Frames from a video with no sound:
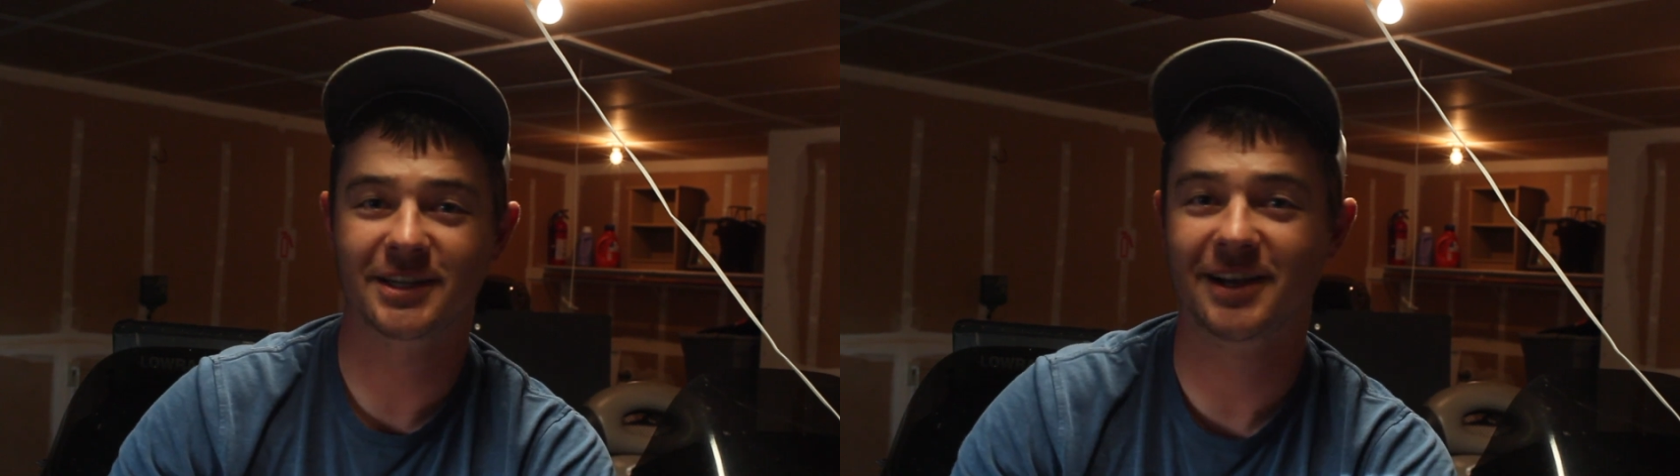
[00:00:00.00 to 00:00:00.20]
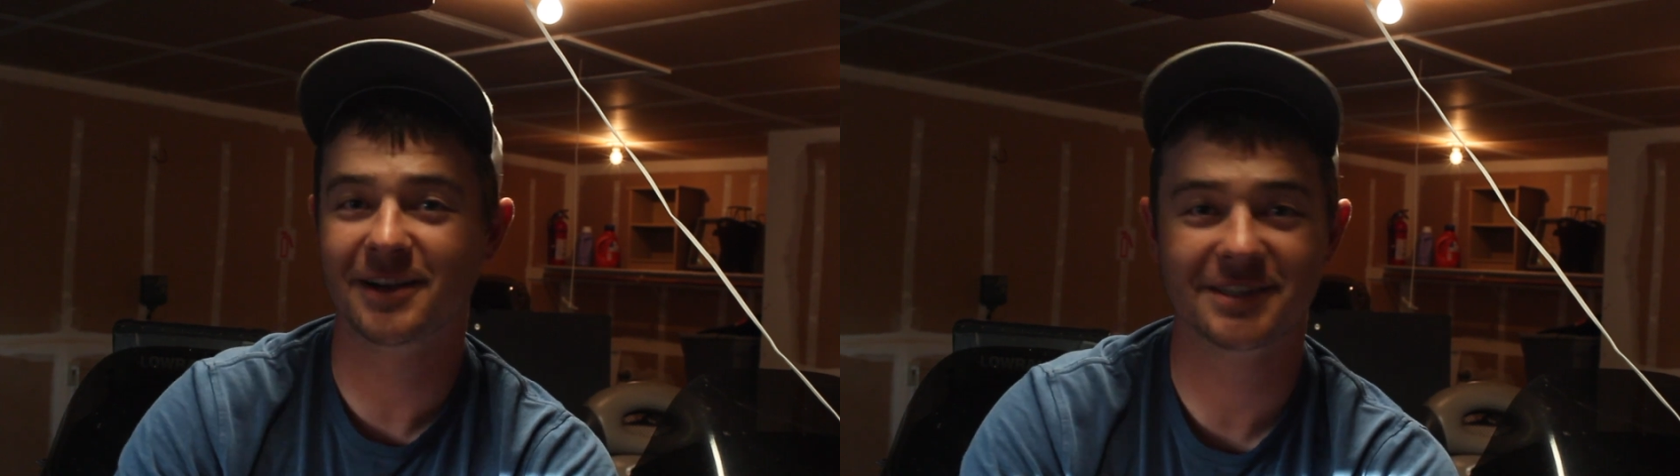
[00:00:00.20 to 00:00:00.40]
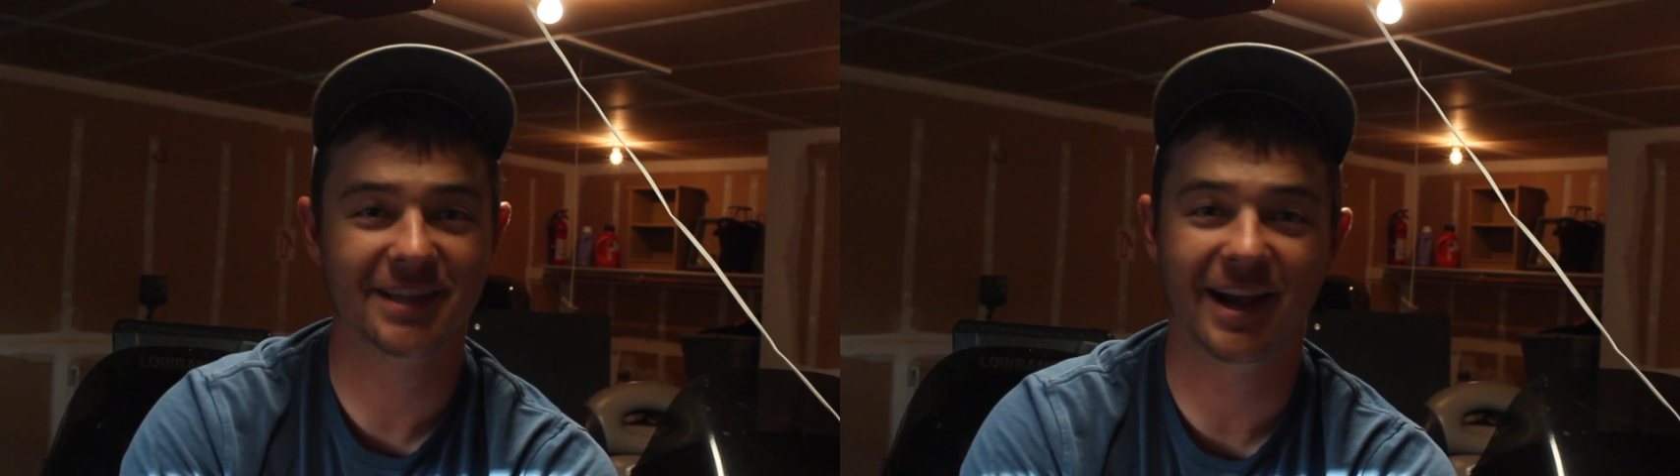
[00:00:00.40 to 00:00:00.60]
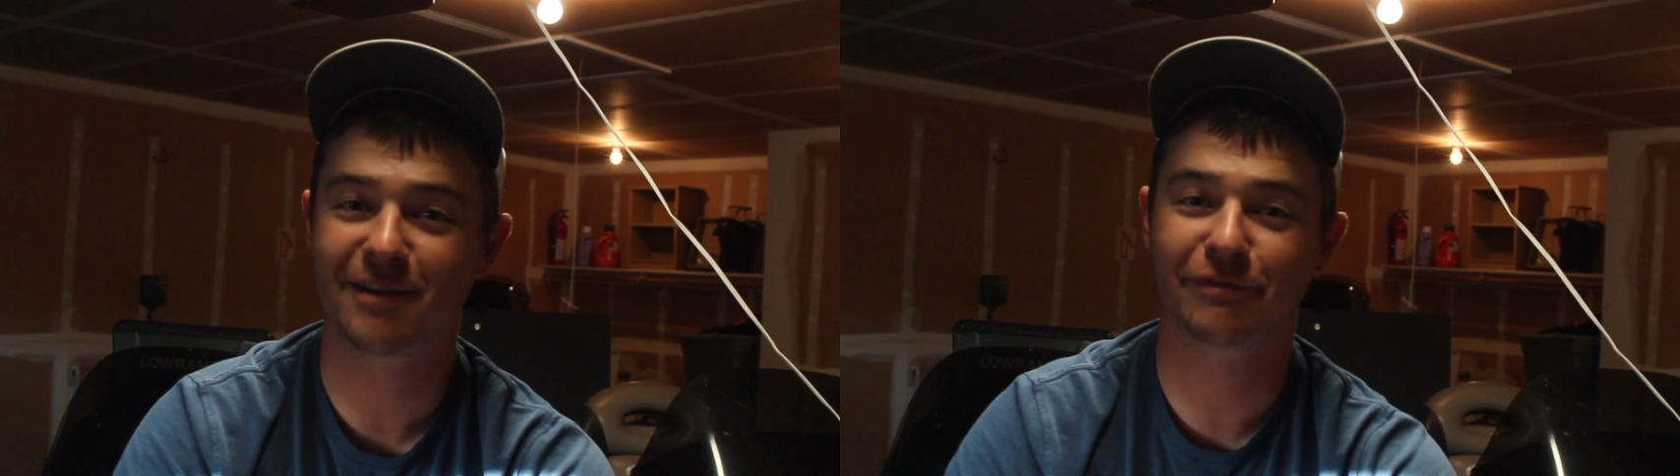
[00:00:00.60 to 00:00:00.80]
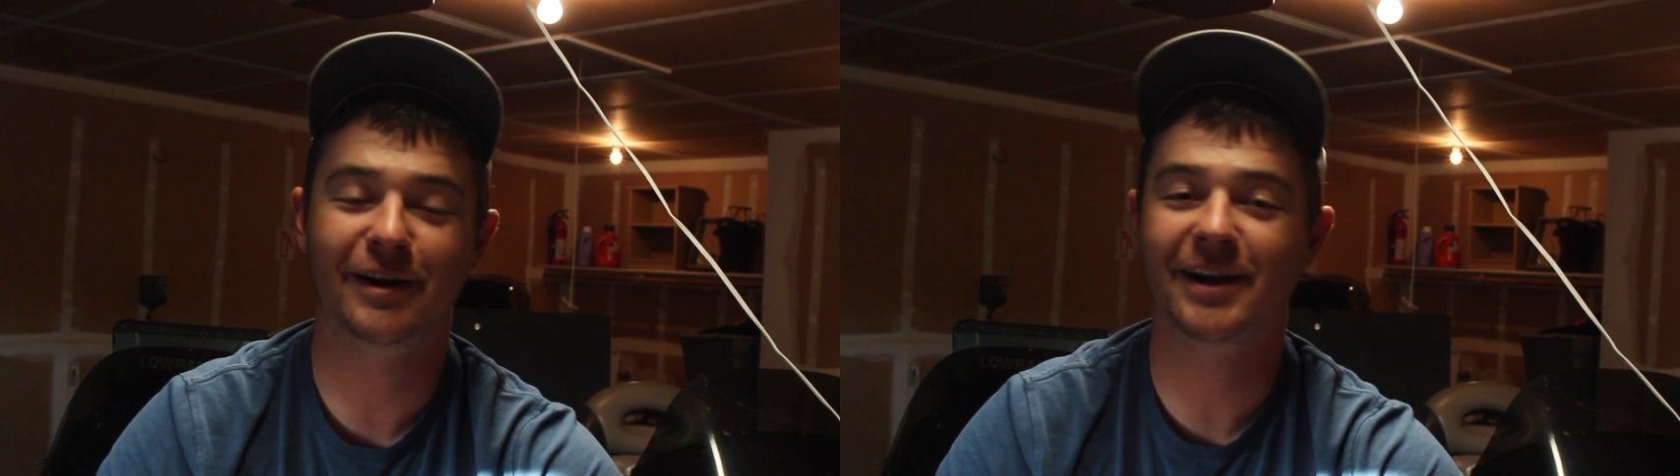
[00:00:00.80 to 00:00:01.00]
hugs,
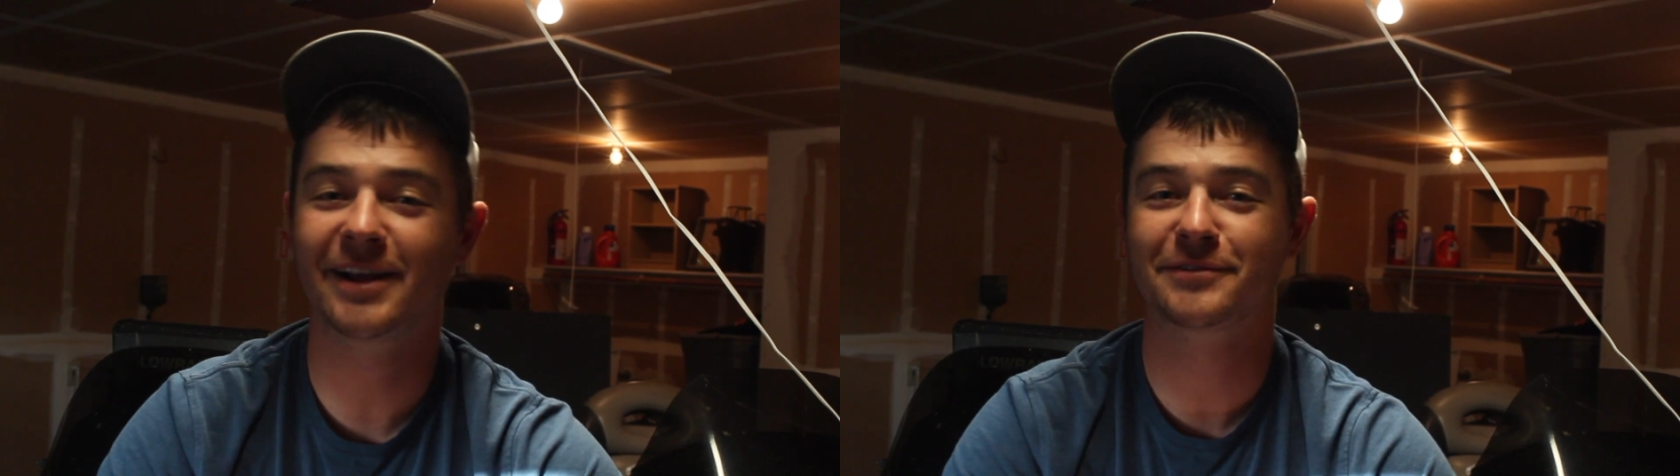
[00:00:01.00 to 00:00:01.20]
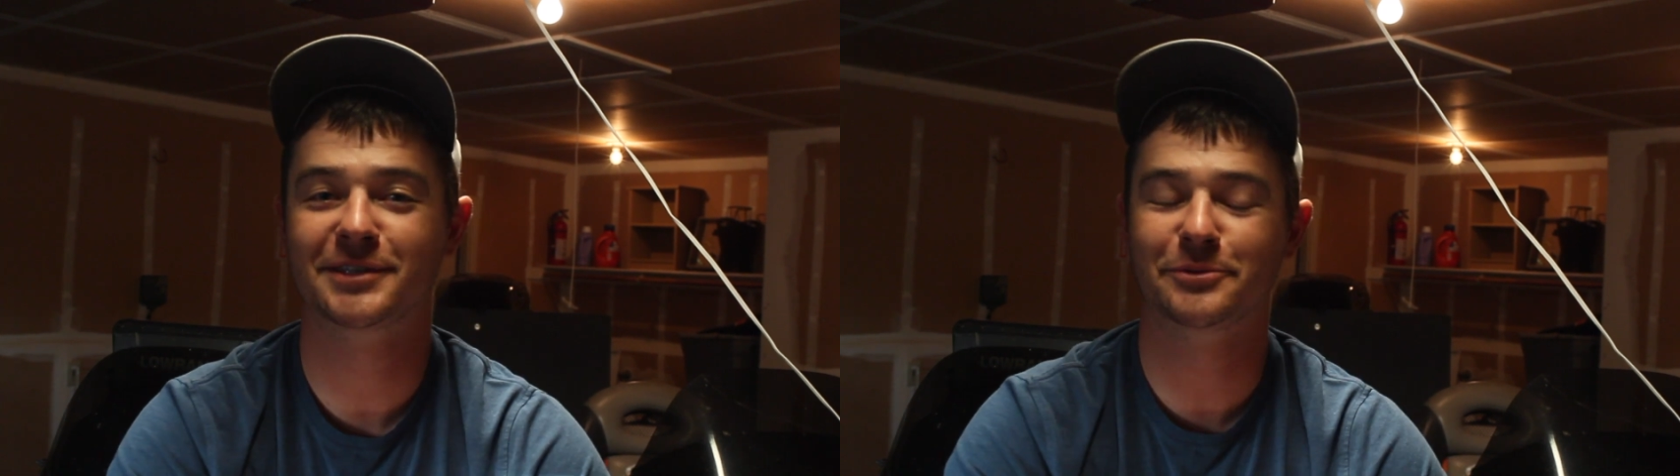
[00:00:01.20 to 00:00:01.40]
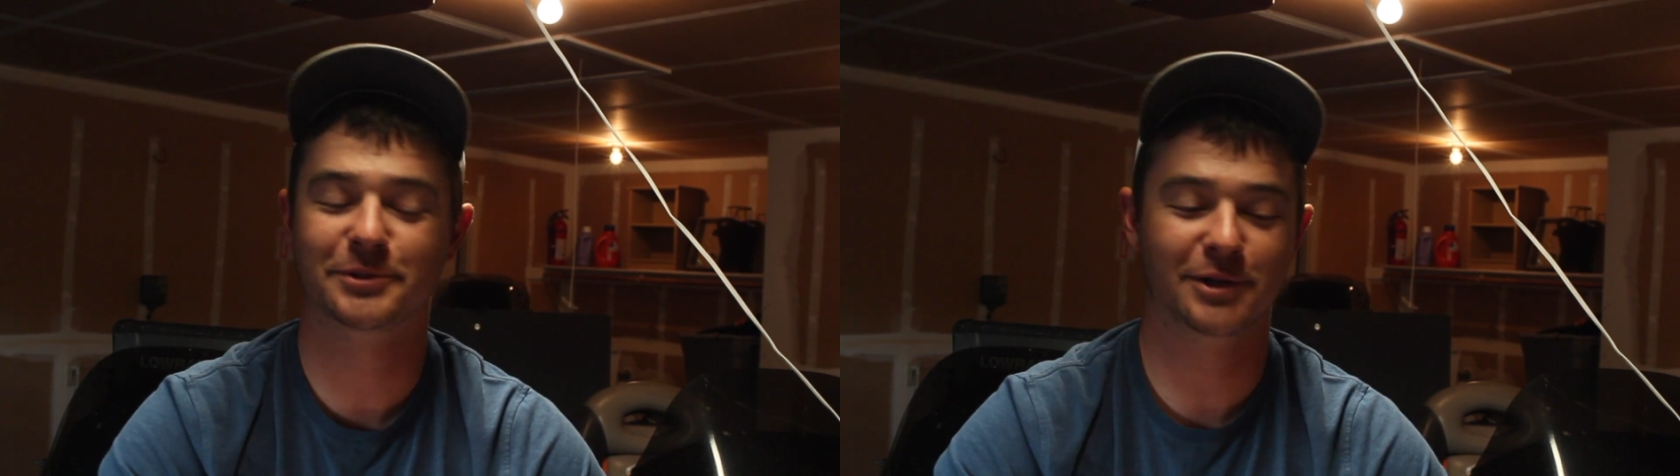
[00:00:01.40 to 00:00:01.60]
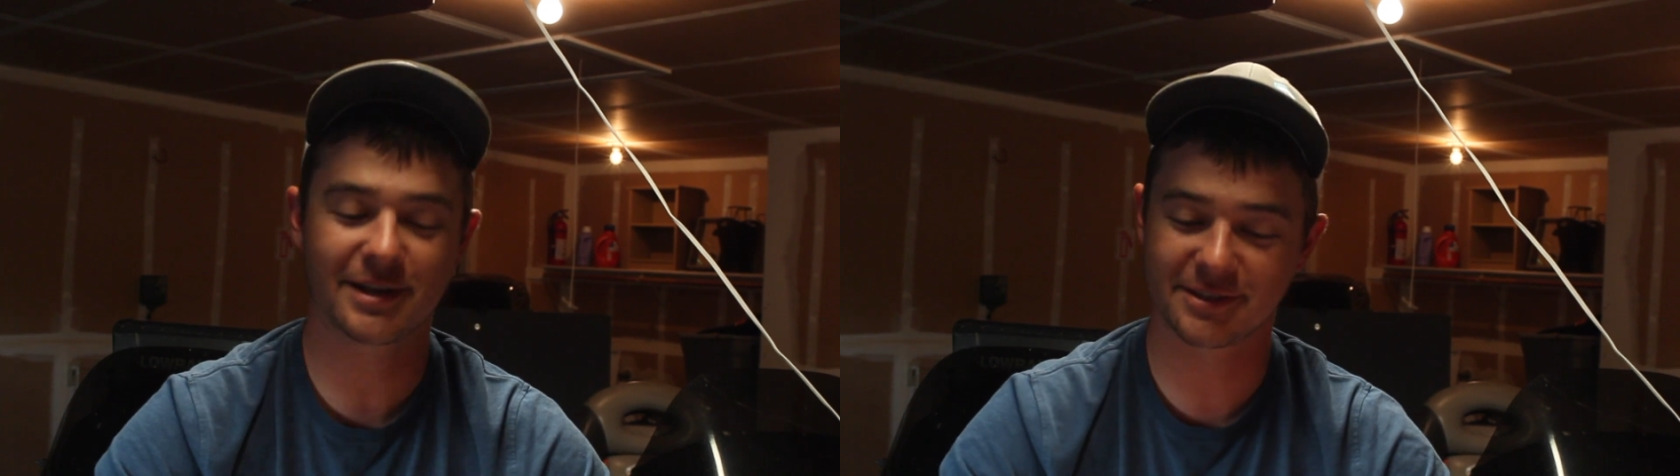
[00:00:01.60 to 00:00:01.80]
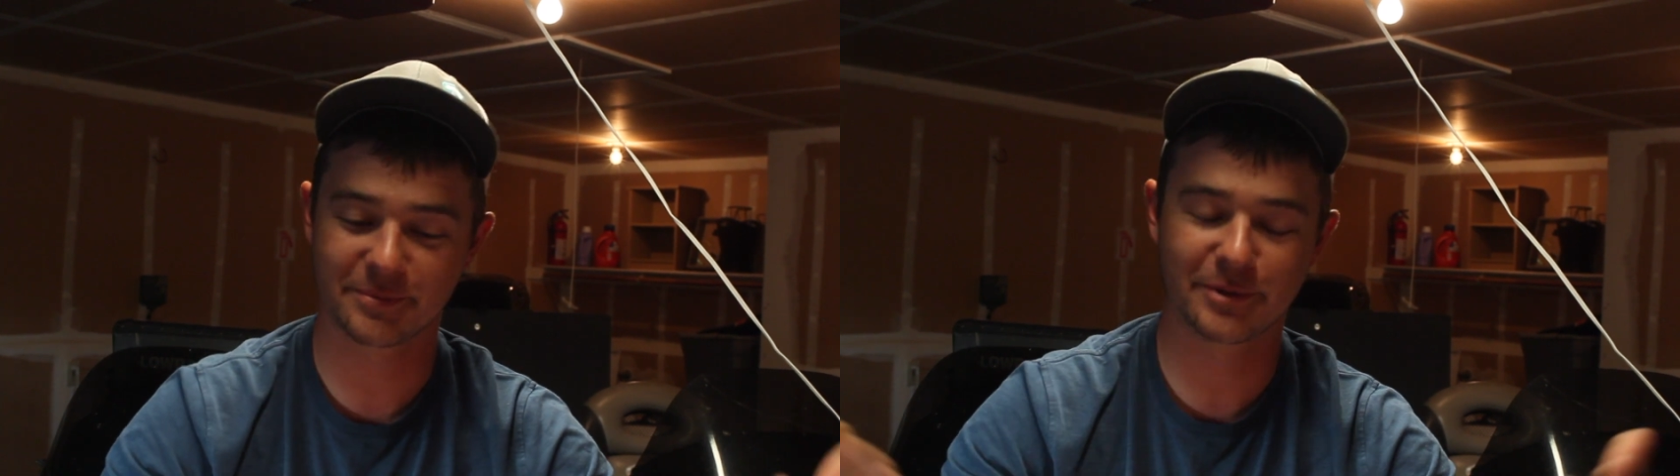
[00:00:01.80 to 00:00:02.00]
high fives. It was
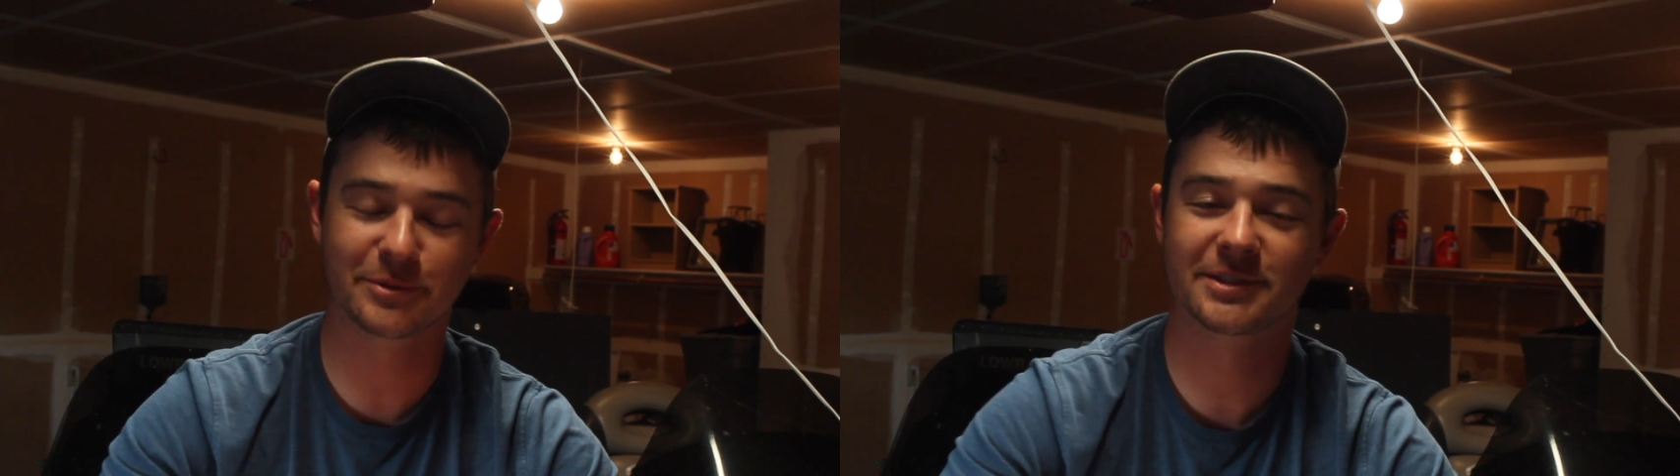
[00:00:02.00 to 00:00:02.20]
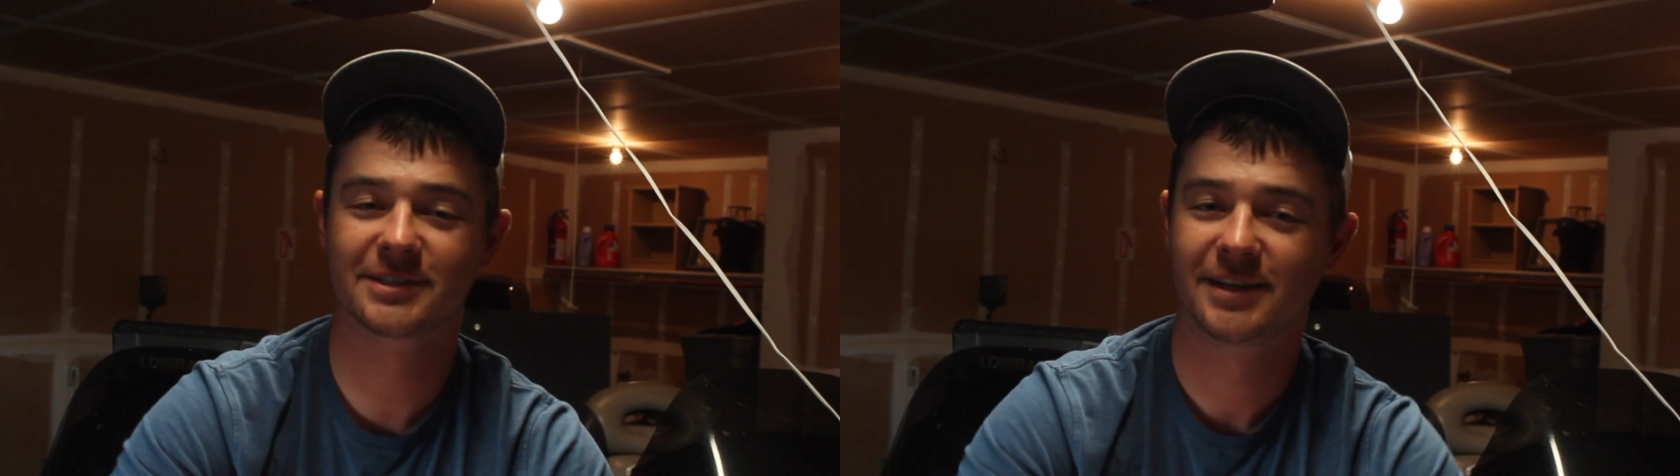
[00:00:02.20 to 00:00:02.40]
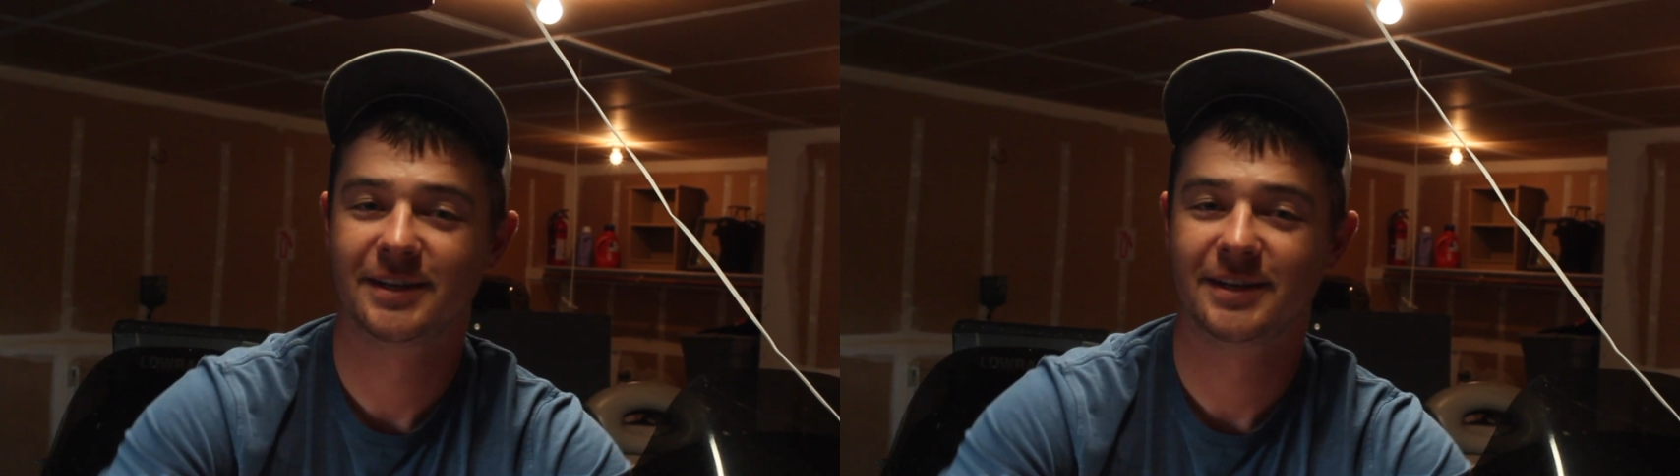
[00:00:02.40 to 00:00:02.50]
awesome. It was